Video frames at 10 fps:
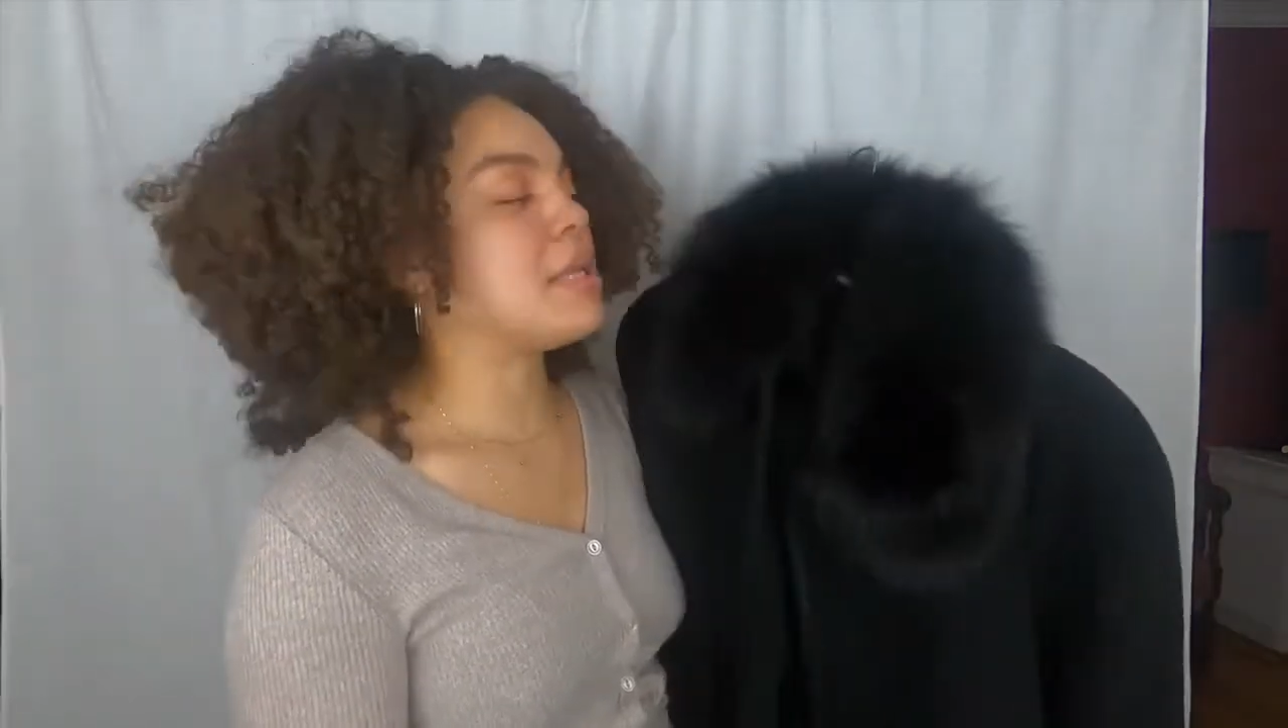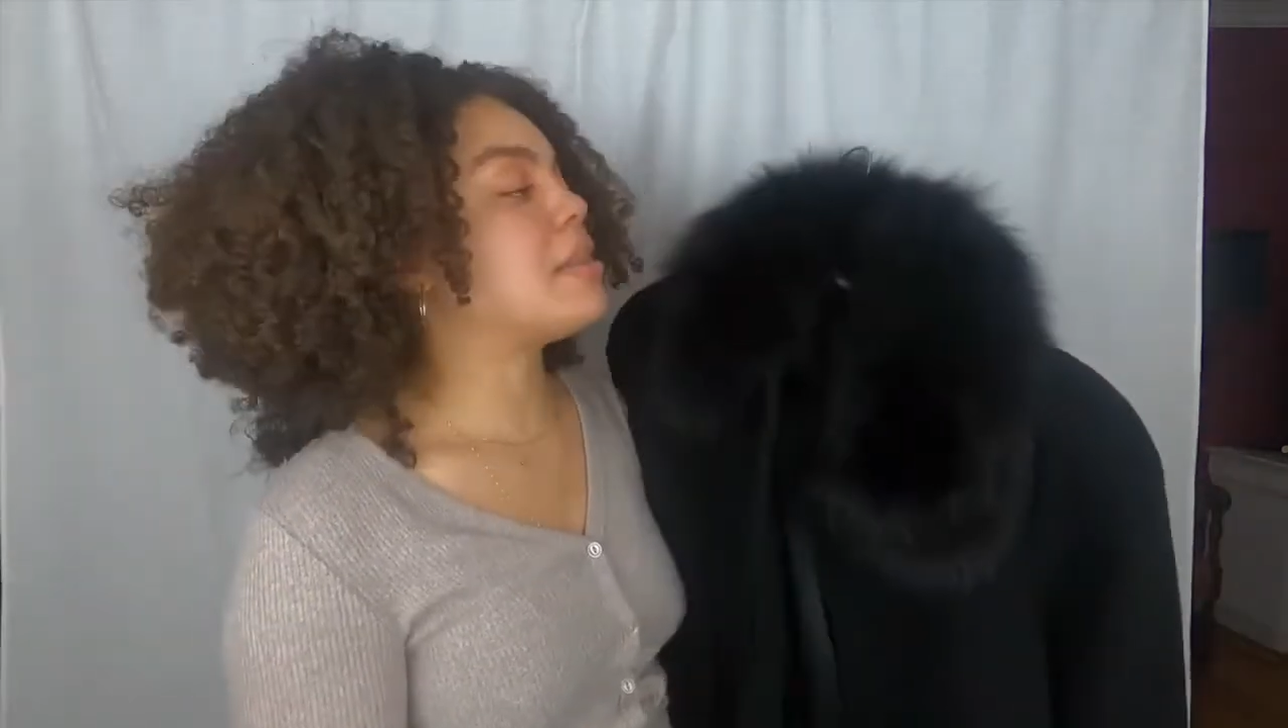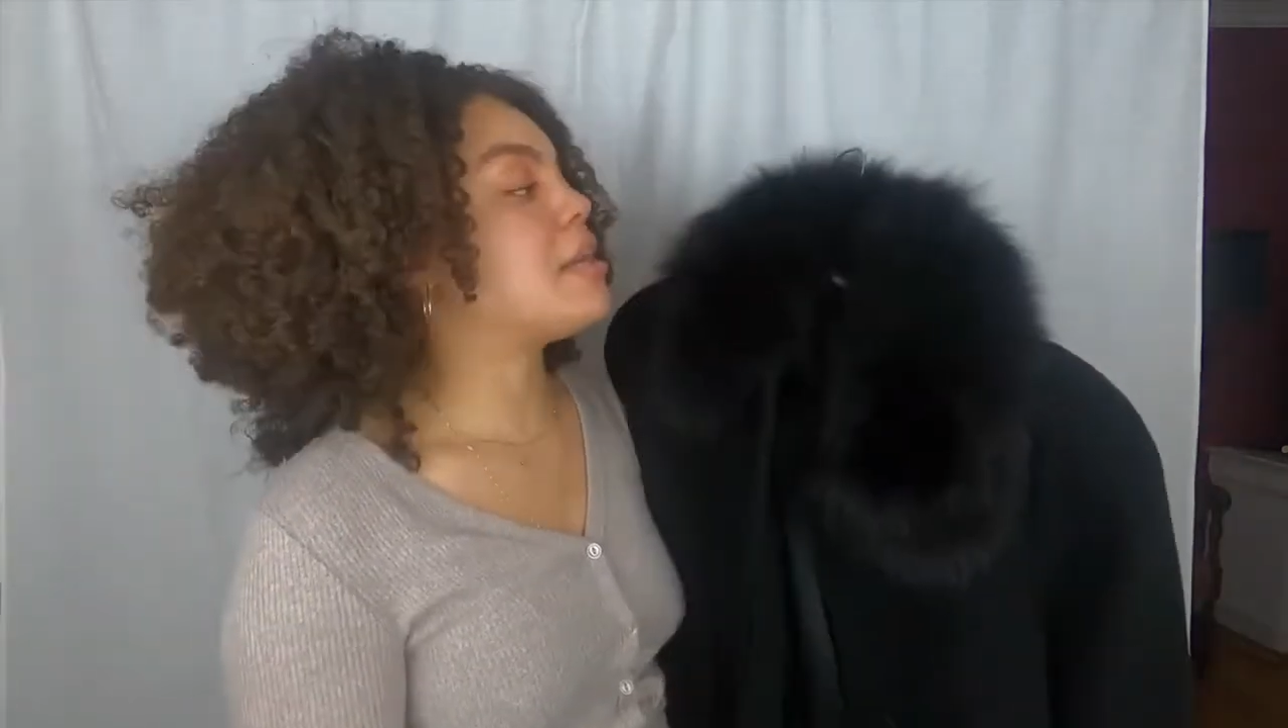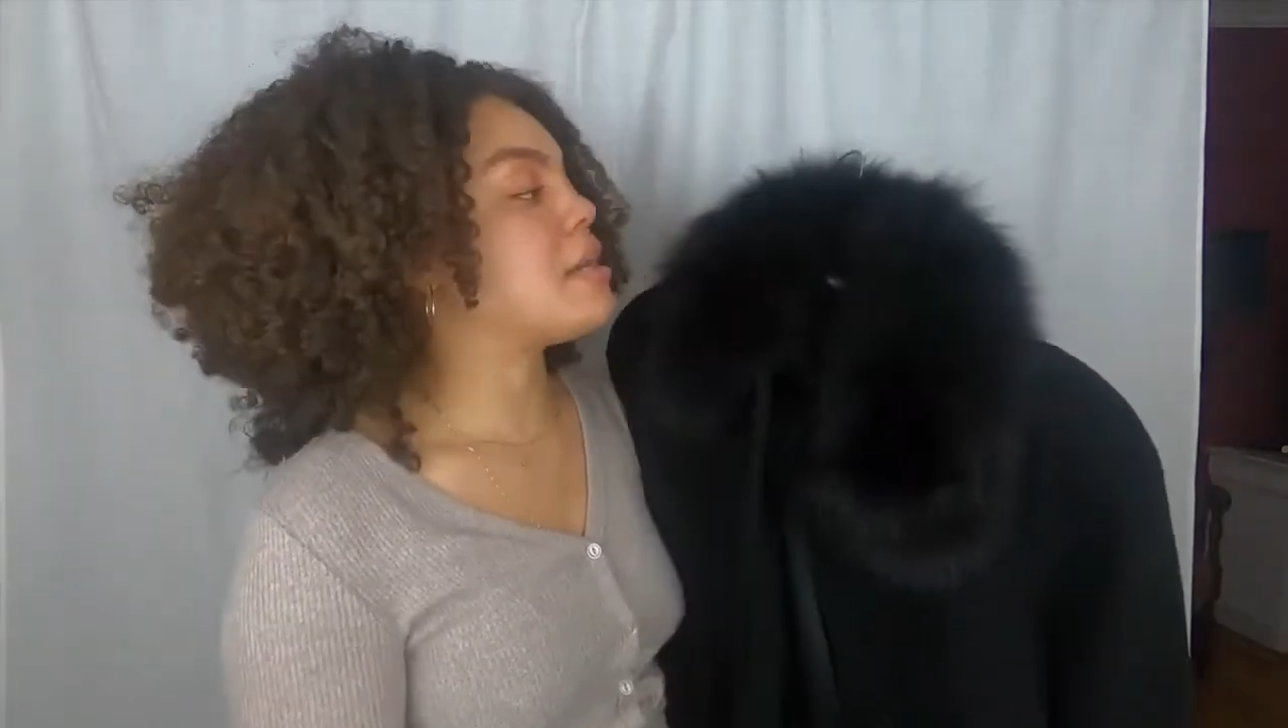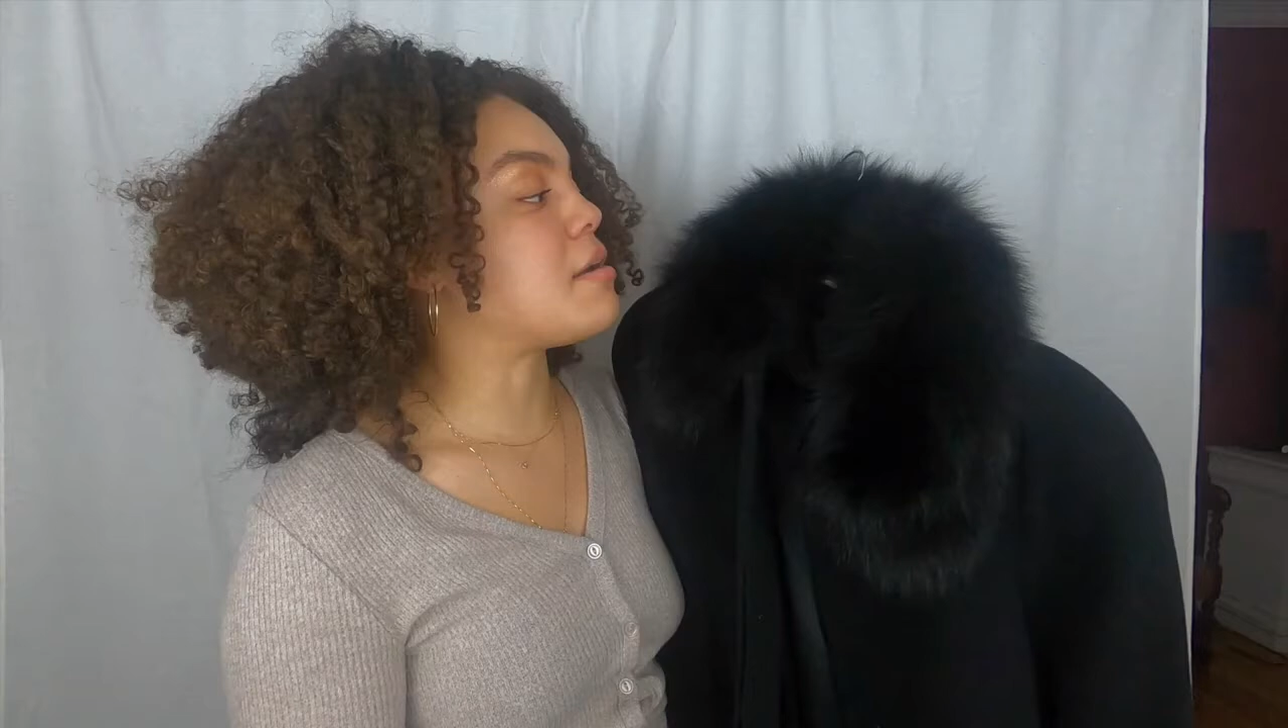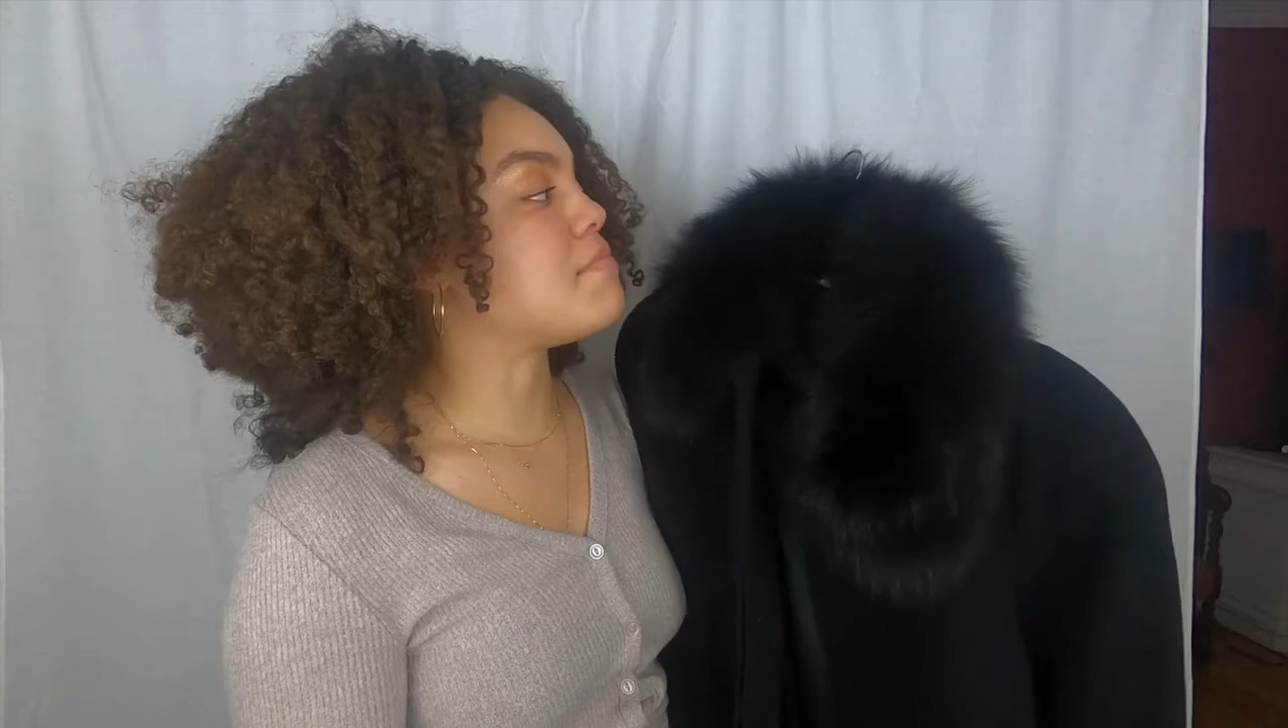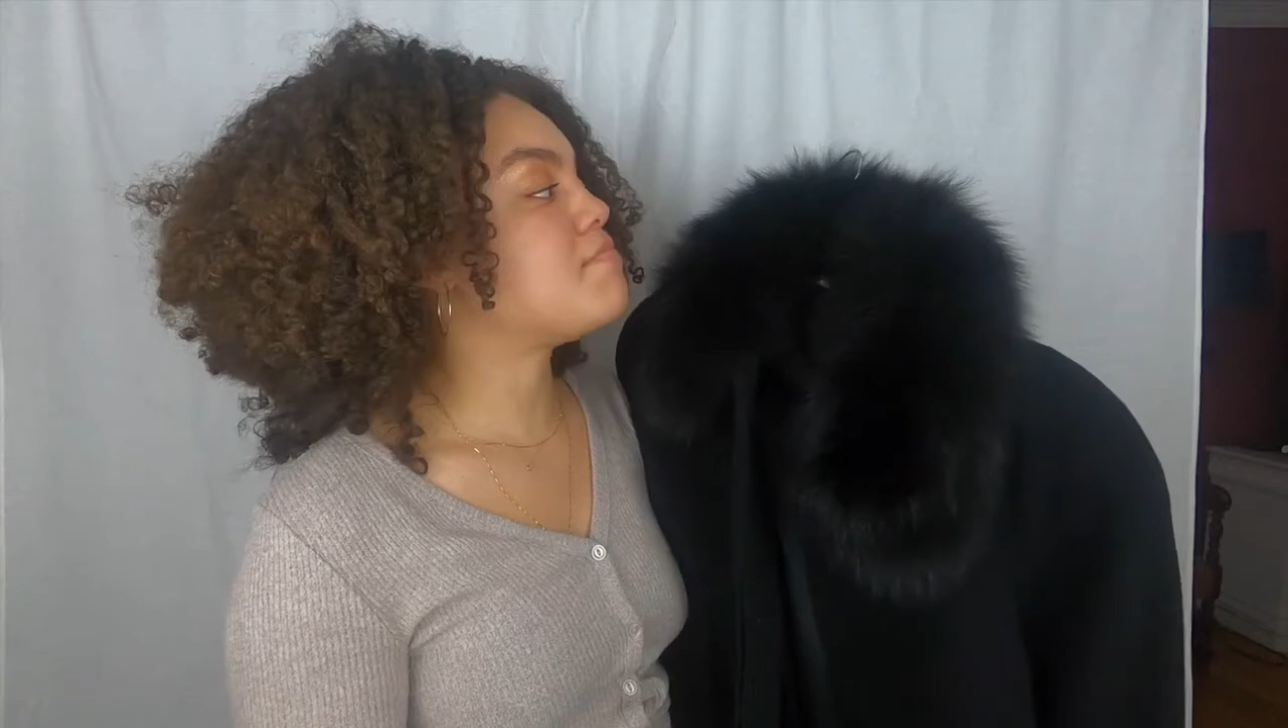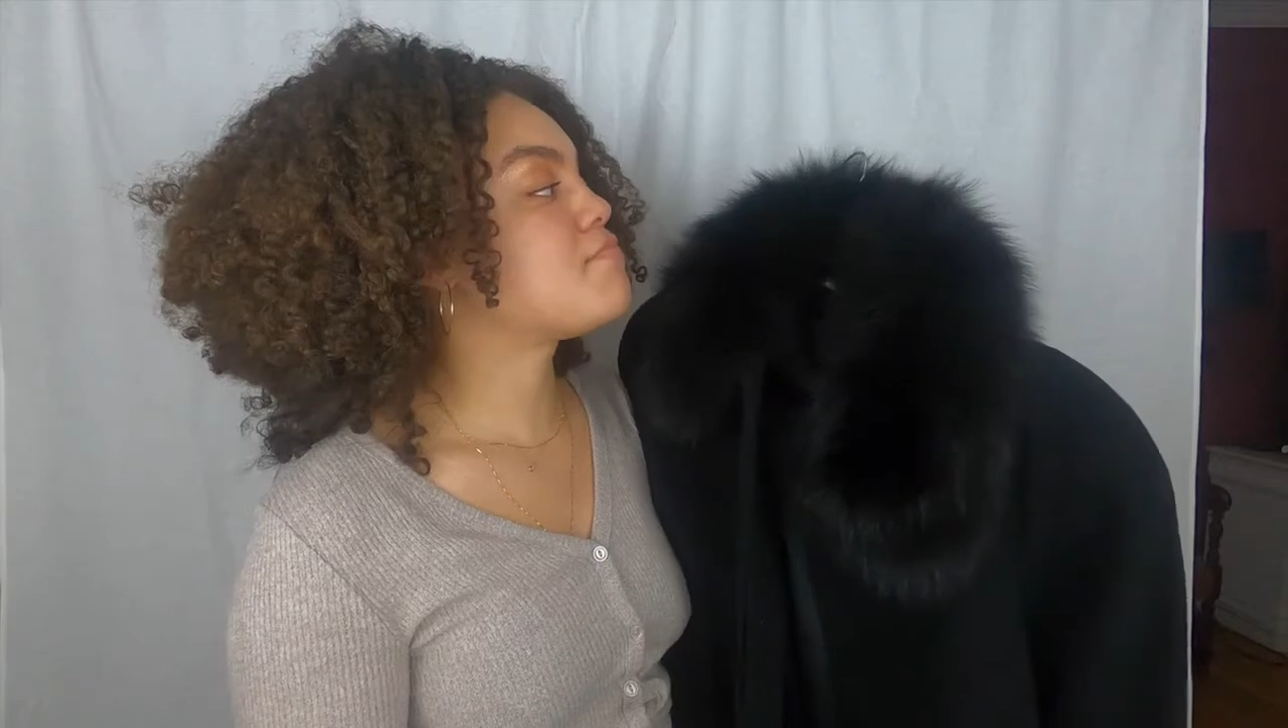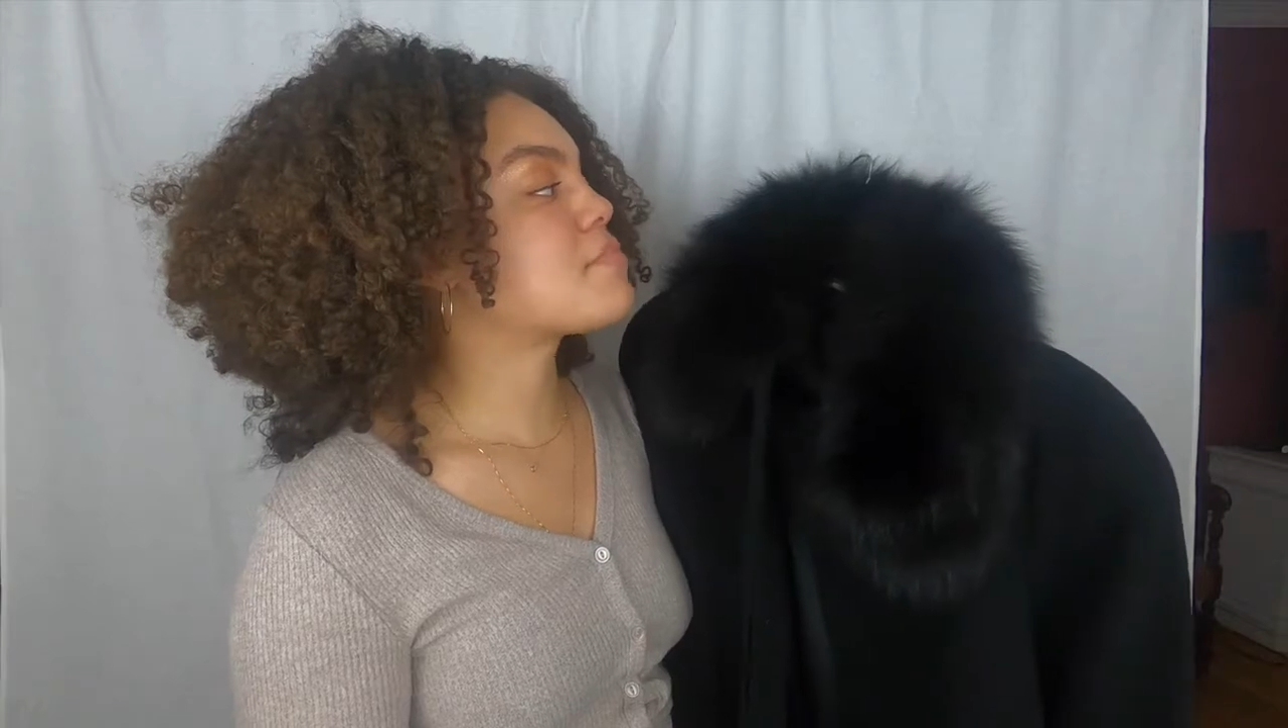the